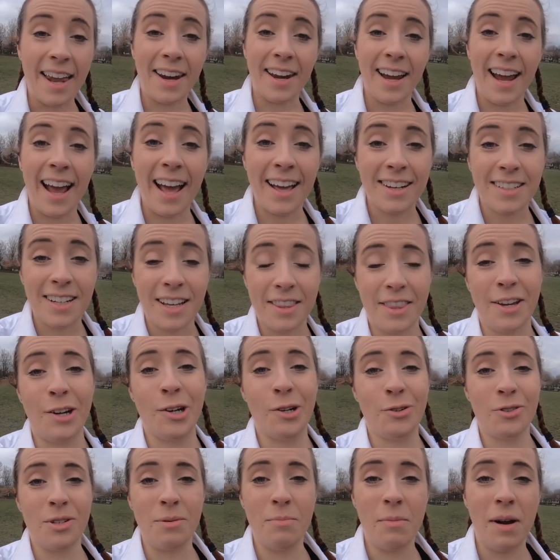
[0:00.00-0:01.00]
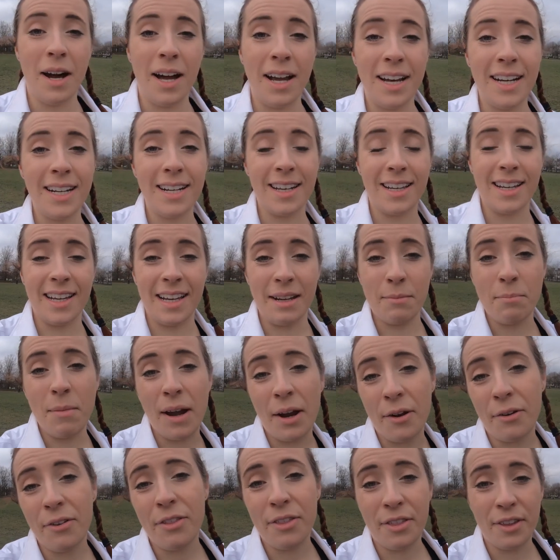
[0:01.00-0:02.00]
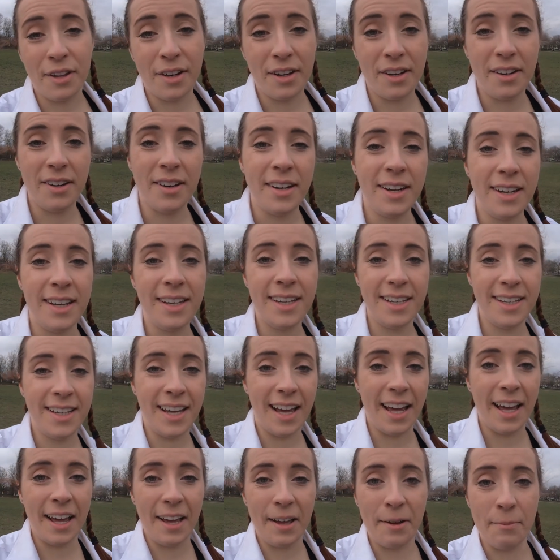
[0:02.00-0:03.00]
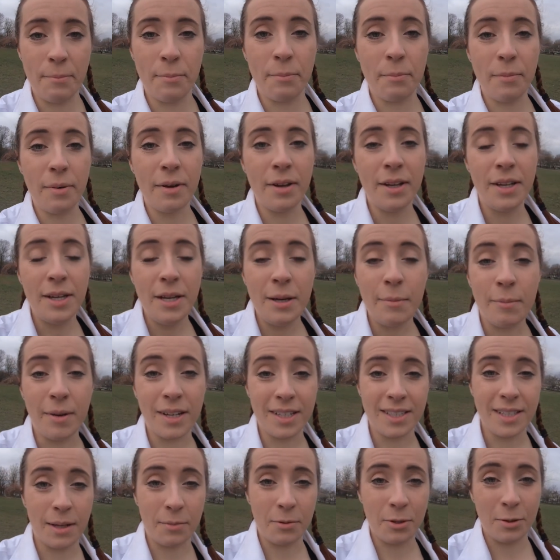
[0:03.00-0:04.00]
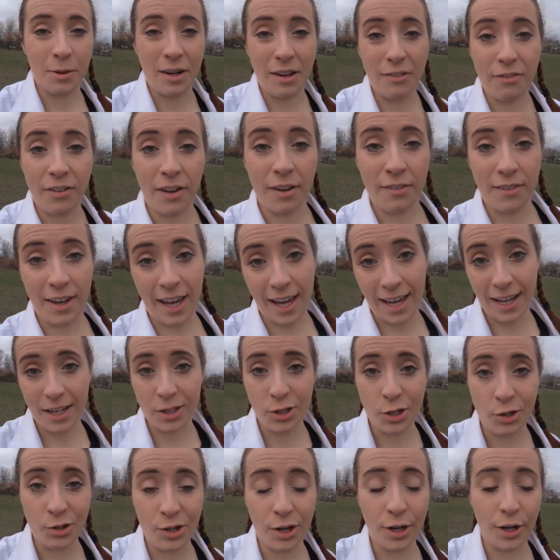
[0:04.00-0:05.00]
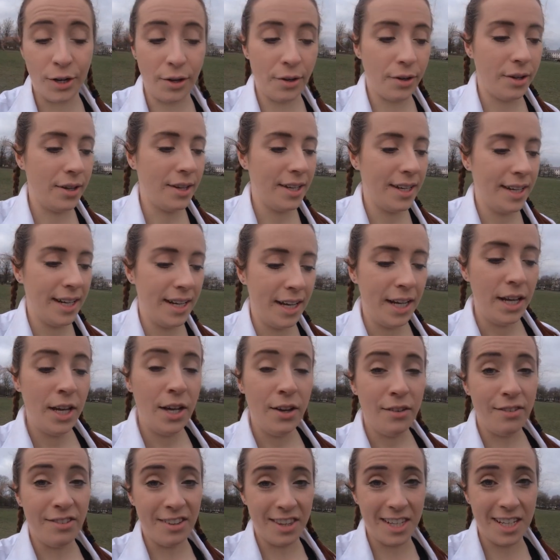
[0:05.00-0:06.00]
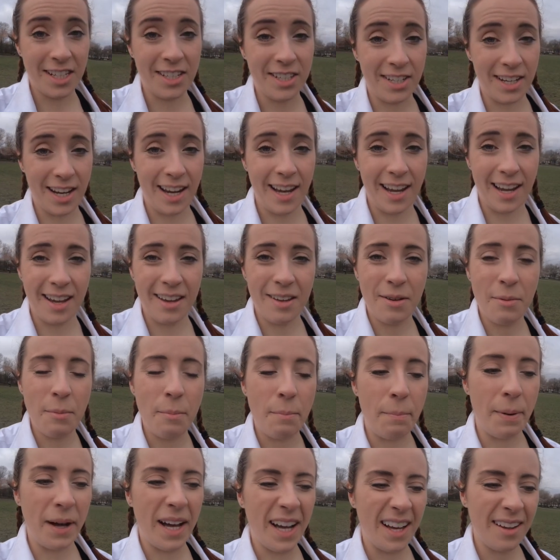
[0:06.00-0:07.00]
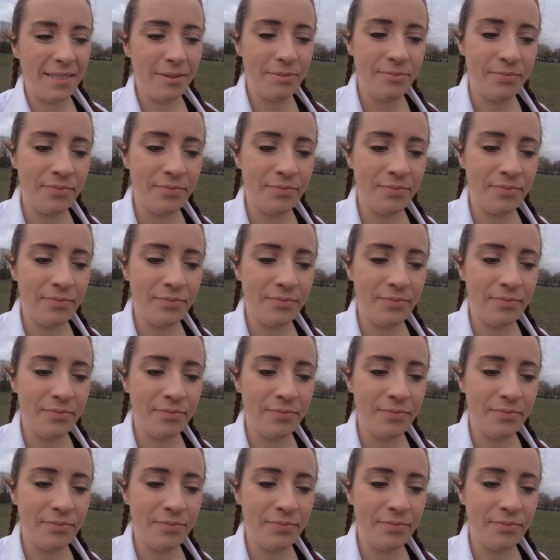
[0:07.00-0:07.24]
And I had other goals in mind, like marathon, my sub 25k, as you know, for this year. But